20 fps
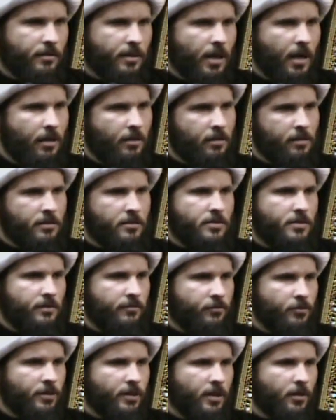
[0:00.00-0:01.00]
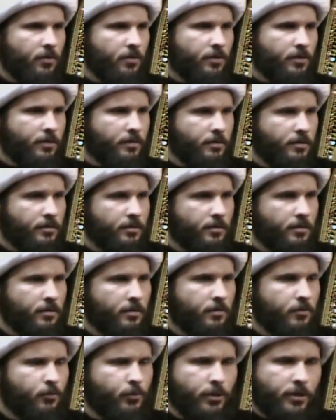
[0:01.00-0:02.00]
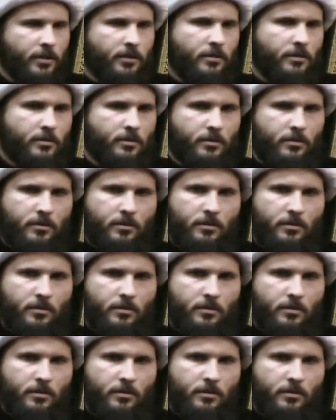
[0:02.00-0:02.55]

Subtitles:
At least every now and then. Read it.